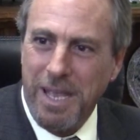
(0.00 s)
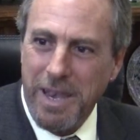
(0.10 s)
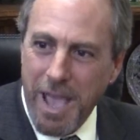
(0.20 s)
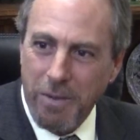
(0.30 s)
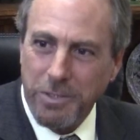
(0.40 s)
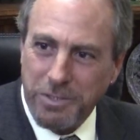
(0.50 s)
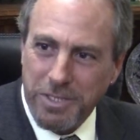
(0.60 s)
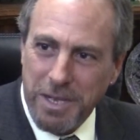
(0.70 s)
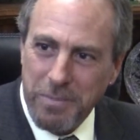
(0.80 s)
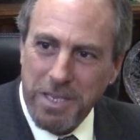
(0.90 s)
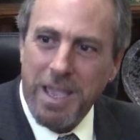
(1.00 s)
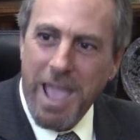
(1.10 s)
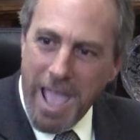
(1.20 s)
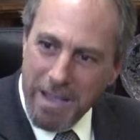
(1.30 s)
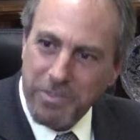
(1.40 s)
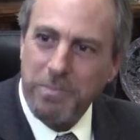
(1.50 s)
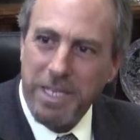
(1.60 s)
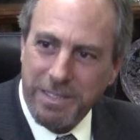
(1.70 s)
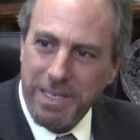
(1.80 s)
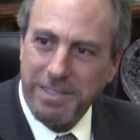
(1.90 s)
And now it's time that you have to
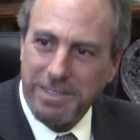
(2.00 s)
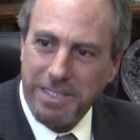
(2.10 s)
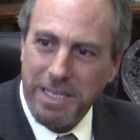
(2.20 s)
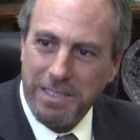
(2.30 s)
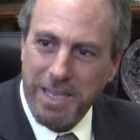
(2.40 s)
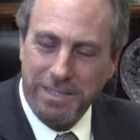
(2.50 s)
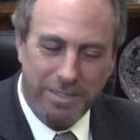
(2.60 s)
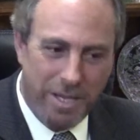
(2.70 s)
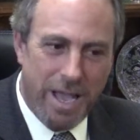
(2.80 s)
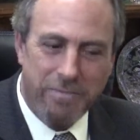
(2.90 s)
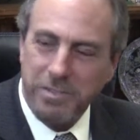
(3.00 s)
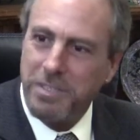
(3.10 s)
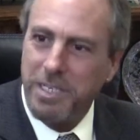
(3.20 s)
make that mistake, that you have to